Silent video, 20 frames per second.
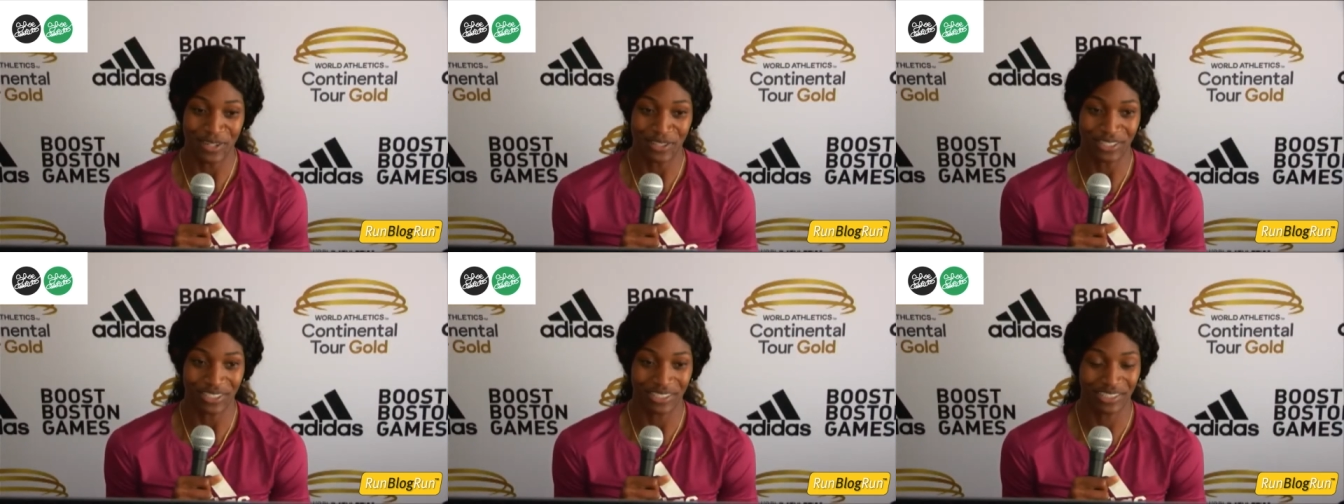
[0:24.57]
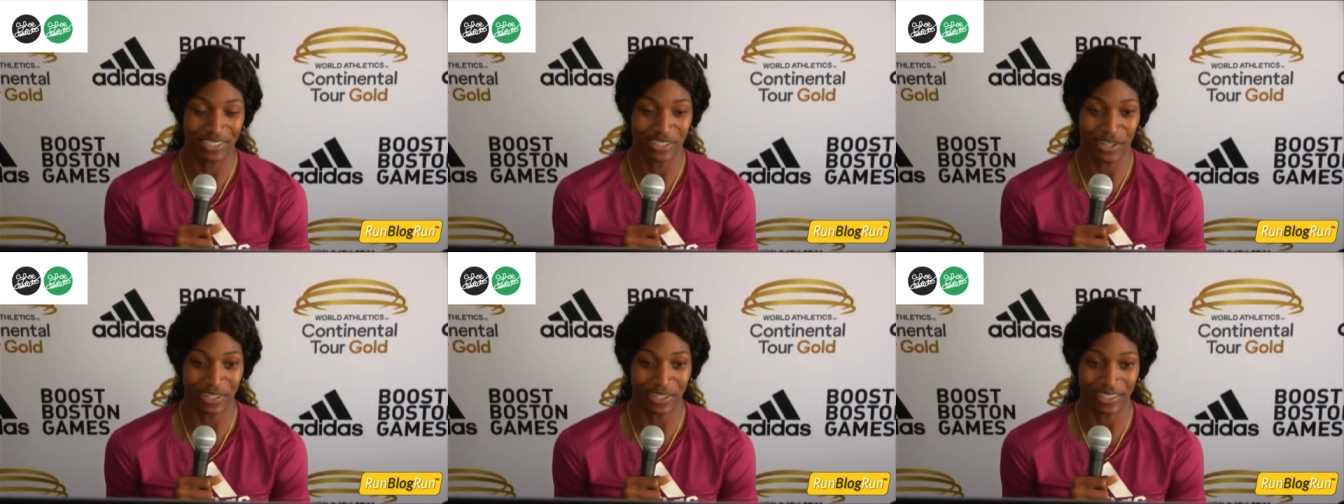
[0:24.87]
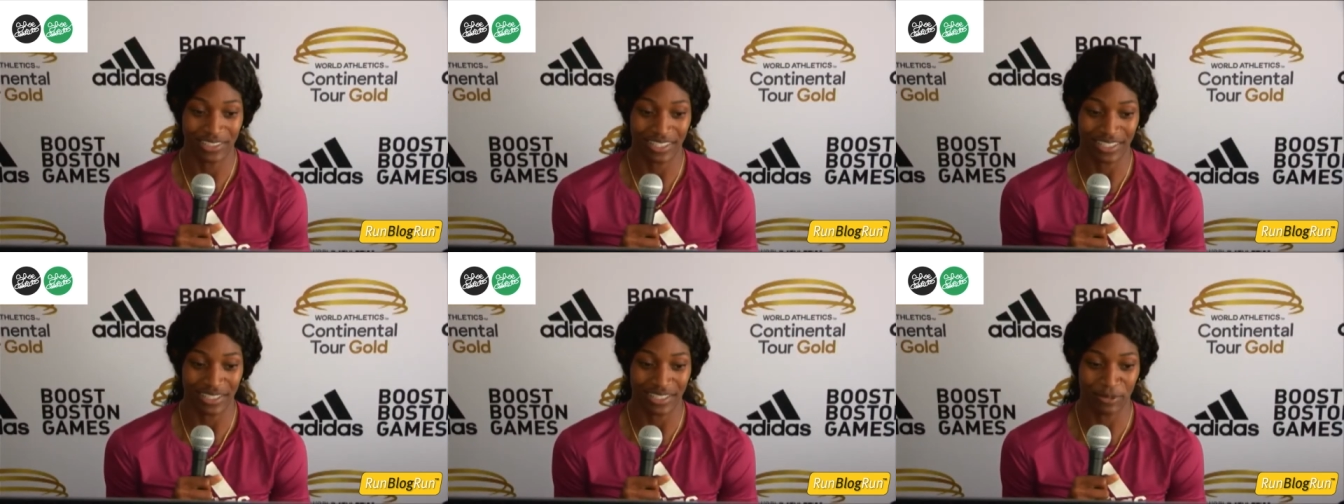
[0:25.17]
Just
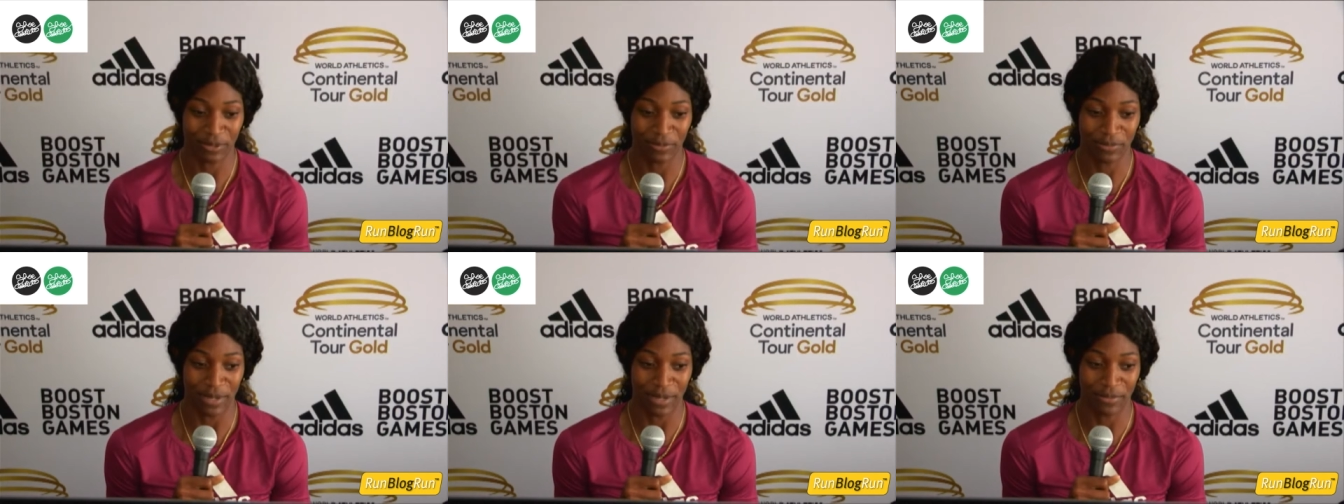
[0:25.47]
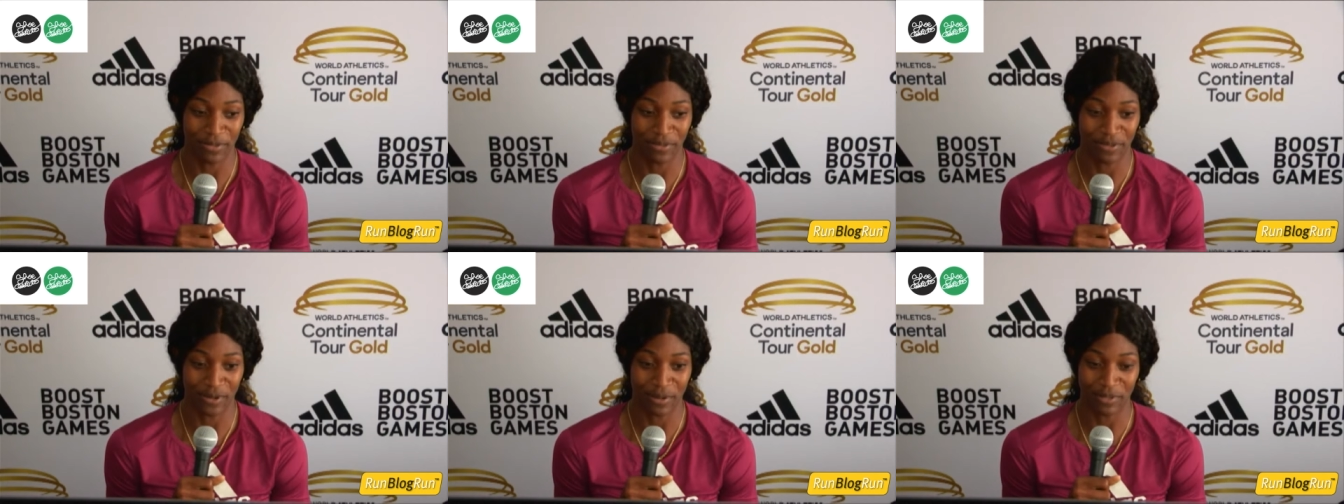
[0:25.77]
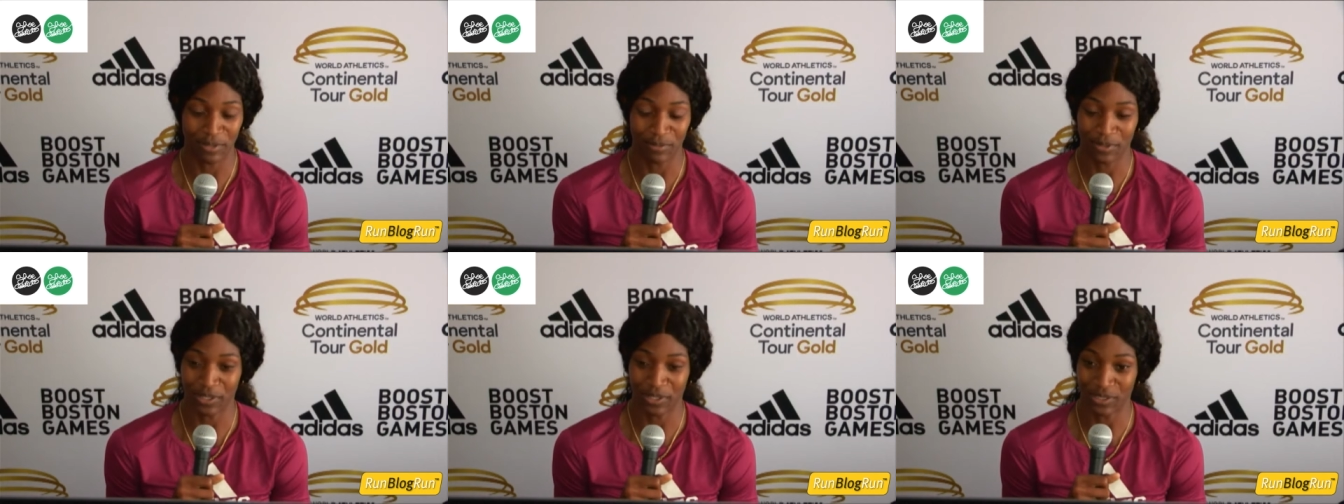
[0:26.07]
not just with my
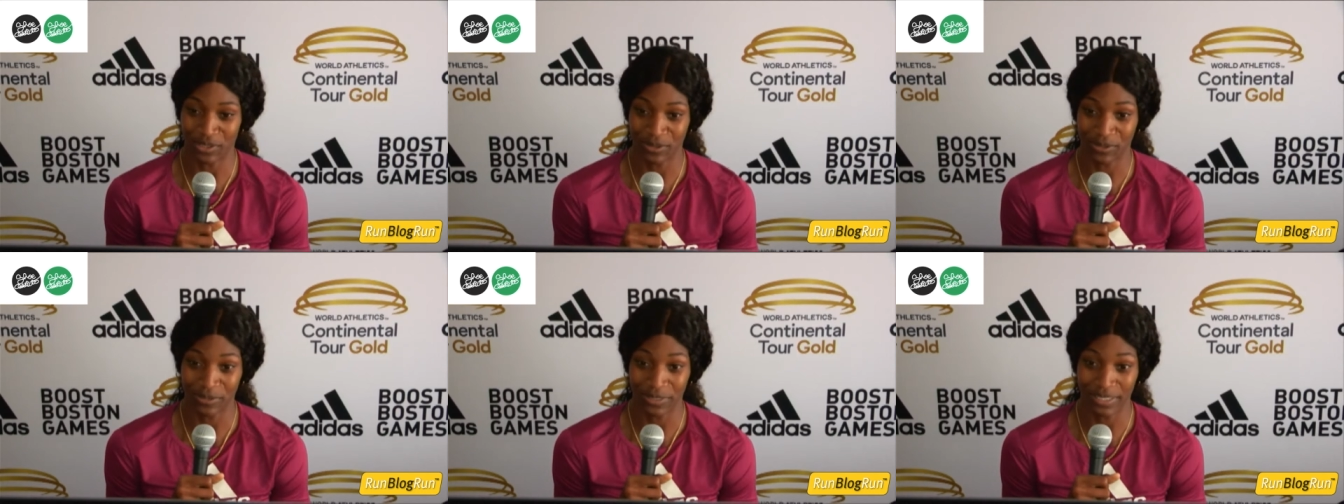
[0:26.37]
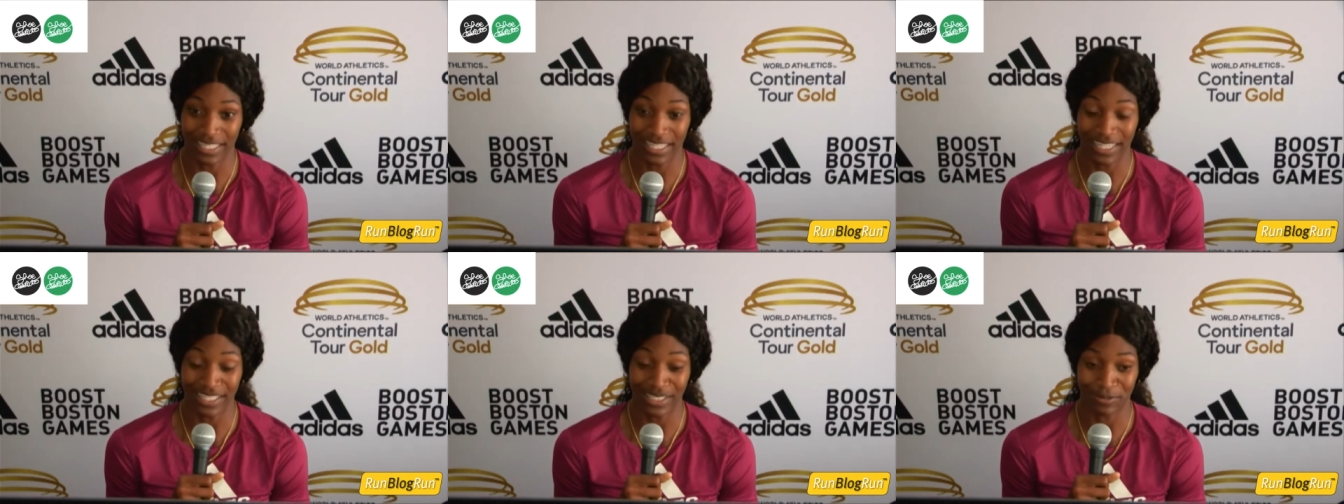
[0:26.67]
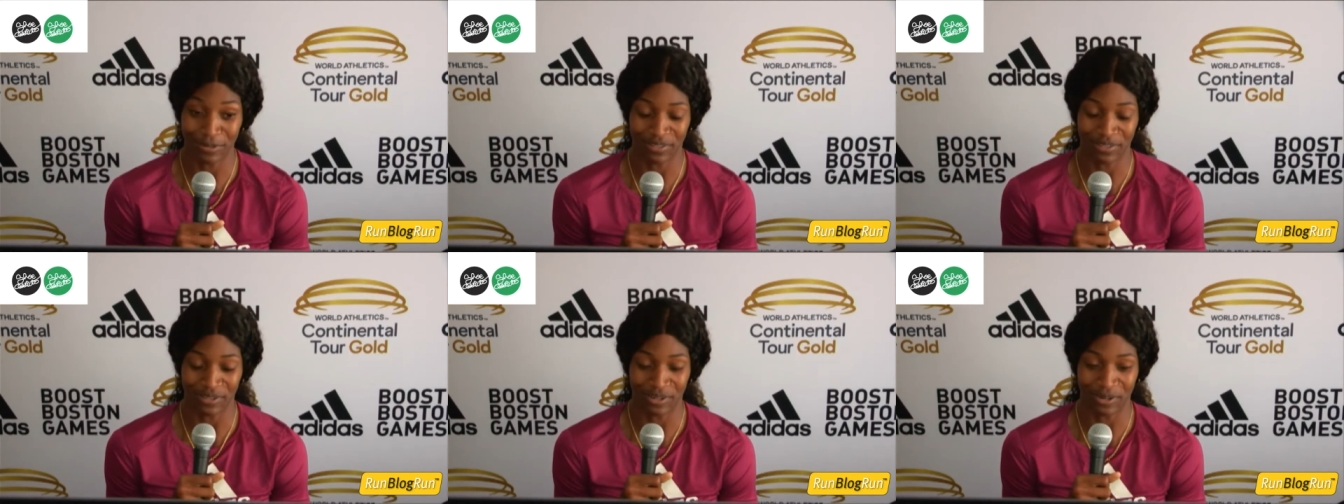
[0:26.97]
performance, but also with Lena's
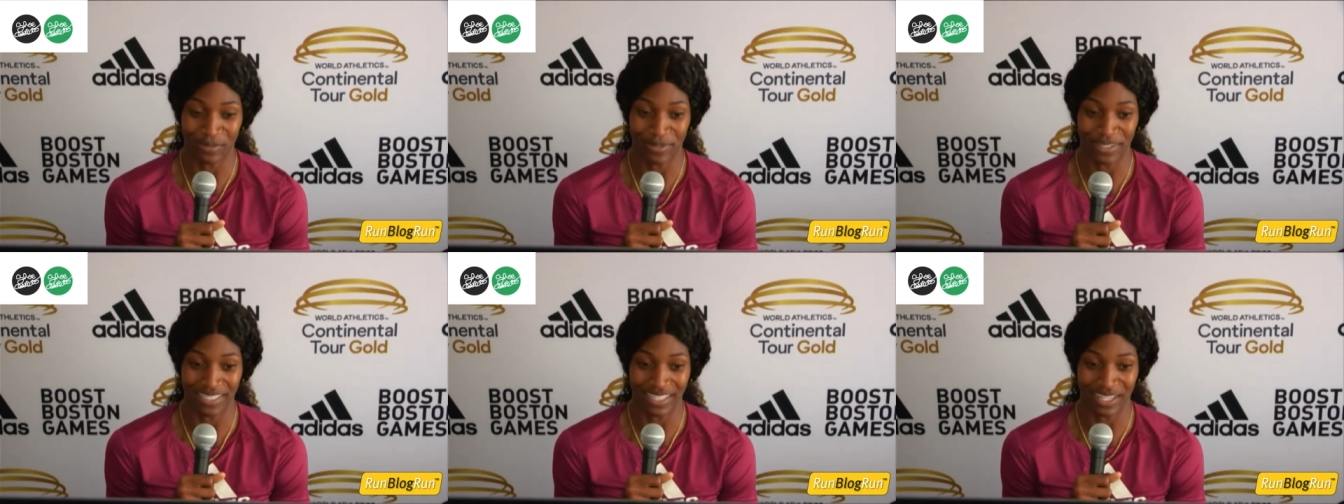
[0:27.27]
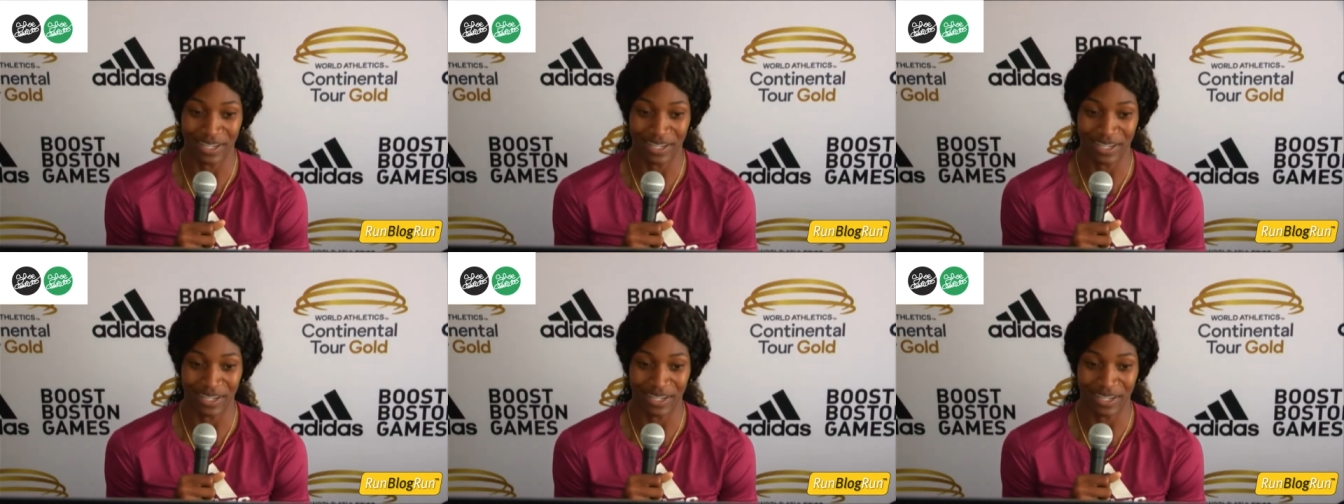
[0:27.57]
performance.